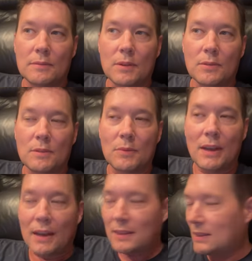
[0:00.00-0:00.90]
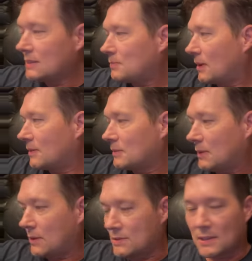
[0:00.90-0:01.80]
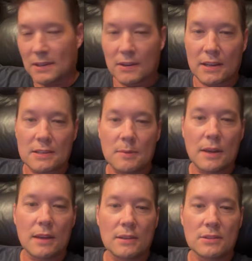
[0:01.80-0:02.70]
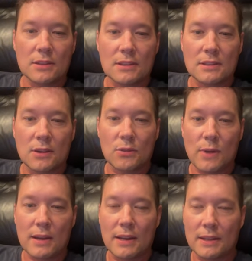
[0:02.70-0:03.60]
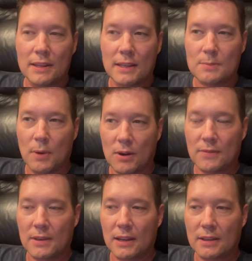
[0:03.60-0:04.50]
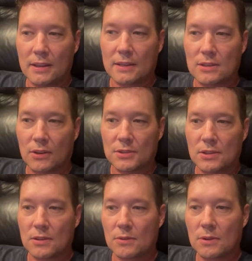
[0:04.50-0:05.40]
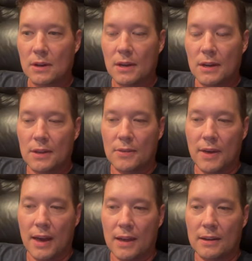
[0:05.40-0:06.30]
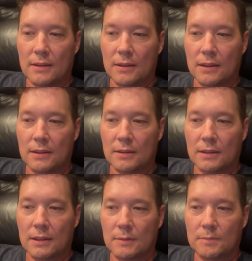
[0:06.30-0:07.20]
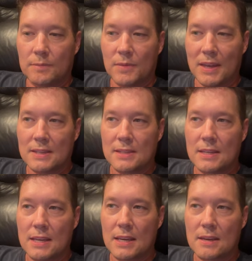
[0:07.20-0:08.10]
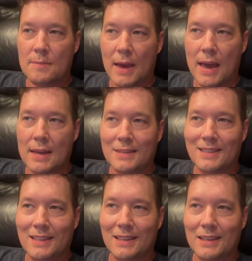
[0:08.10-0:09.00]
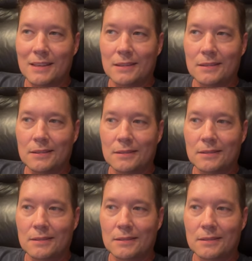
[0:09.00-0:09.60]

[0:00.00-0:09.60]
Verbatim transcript: The, yeah, I think that's part of it. My wife's sitting here next to me. I, is, they're threatened. I think that's part of it. I think it's also that uh, um, they see him as the